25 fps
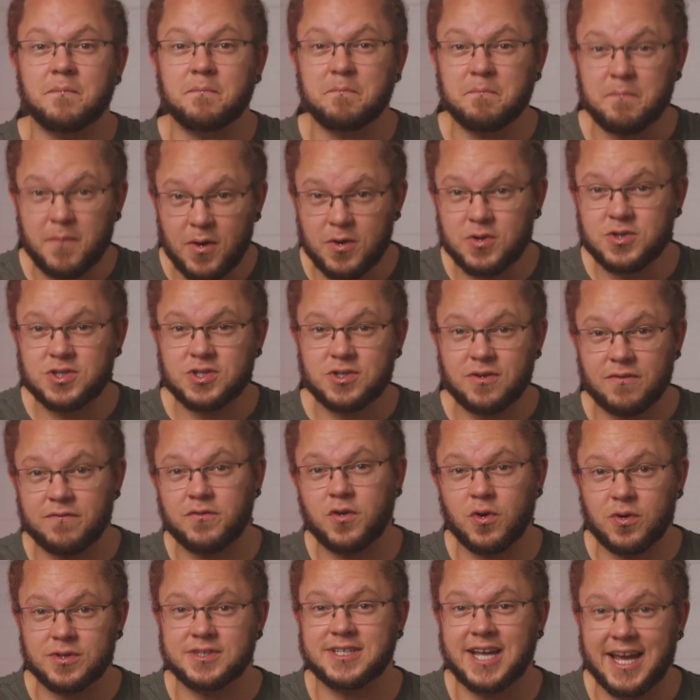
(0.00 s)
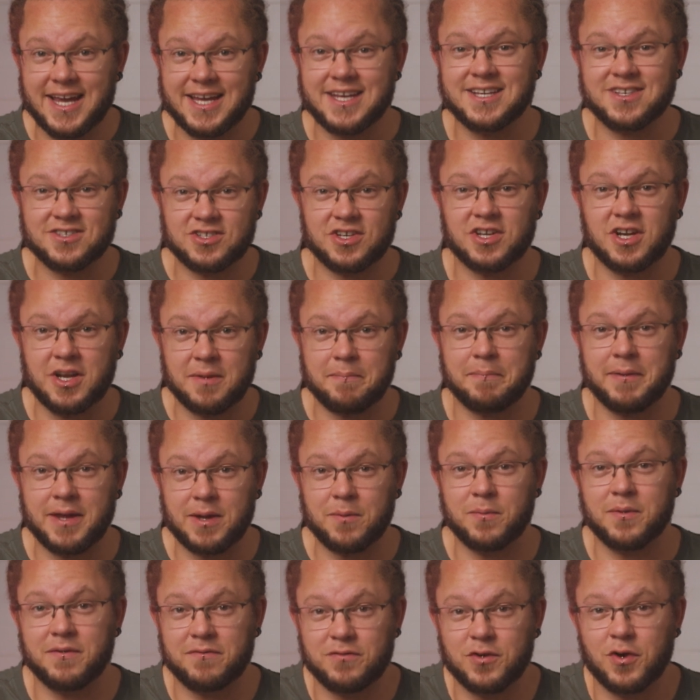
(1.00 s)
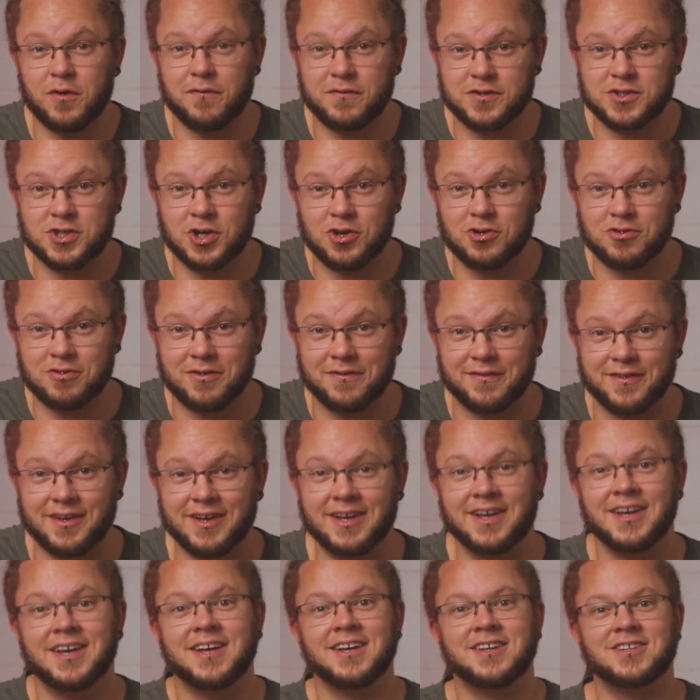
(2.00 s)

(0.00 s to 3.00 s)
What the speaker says: most of your day is going to be with your photographer.